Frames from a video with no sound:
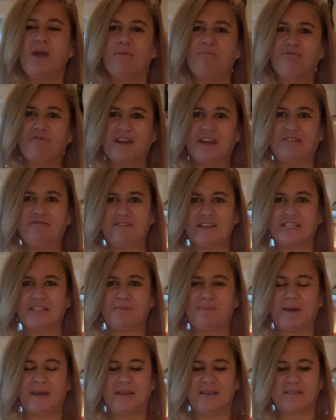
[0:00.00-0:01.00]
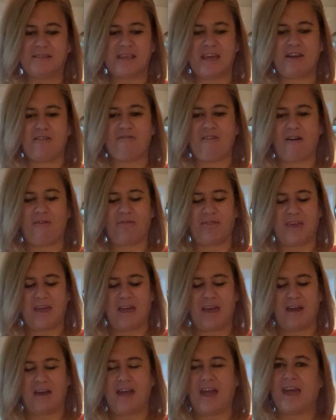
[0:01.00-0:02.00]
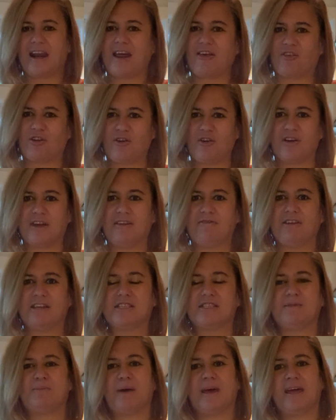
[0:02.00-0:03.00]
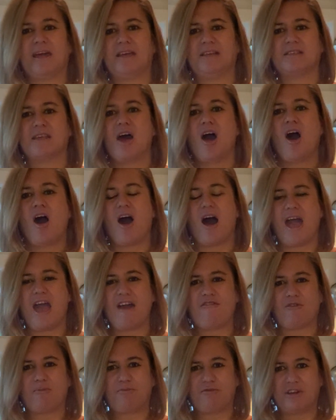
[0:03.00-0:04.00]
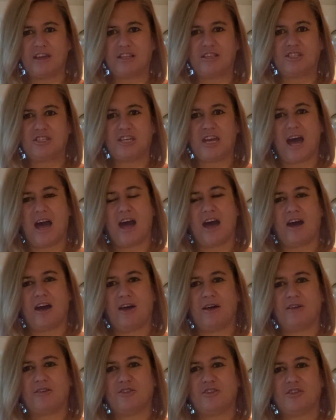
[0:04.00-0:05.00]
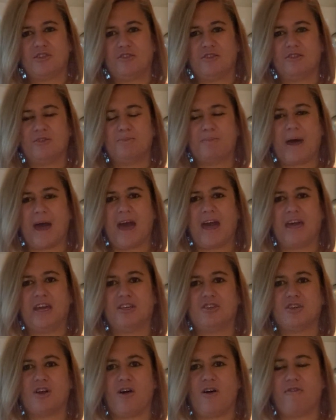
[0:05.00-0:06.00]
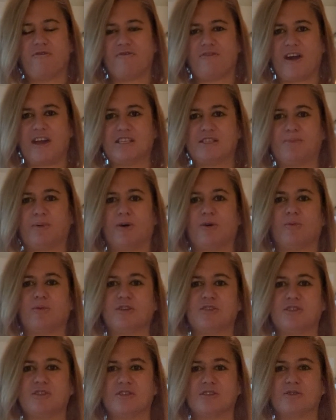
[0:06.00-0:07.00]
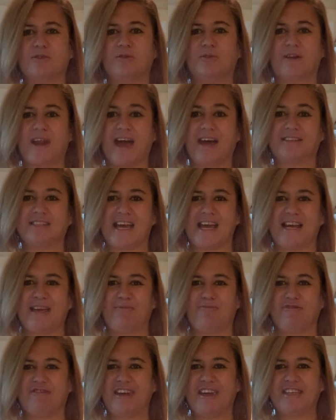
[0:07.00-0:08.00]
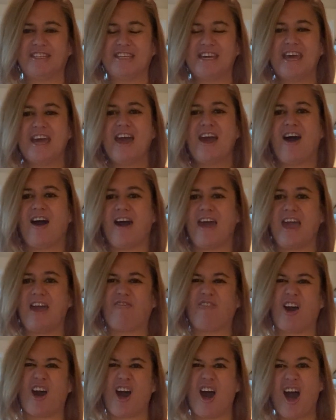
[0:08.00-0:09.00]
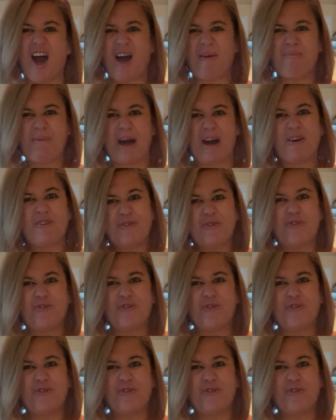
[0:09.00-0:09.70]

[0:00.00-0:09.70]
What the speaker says: bread recipes that are on there and other cooking recipes. I have a bread page on Facebook which is called Our Daily Bread. I have about